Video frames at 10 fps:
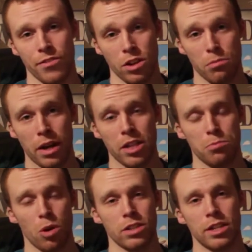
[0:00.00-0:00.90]
If you're going to buy this
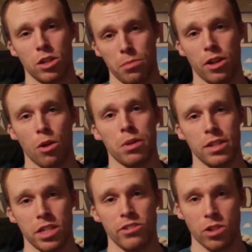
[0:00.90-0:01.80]
box set, it's going to be the
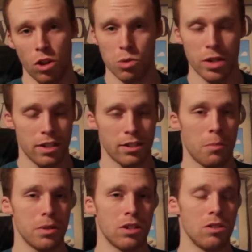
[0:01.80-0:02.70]
complete series, all 26
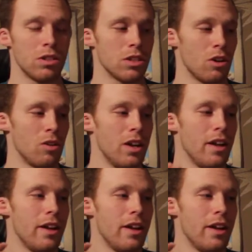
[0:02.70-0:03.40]
episodes, so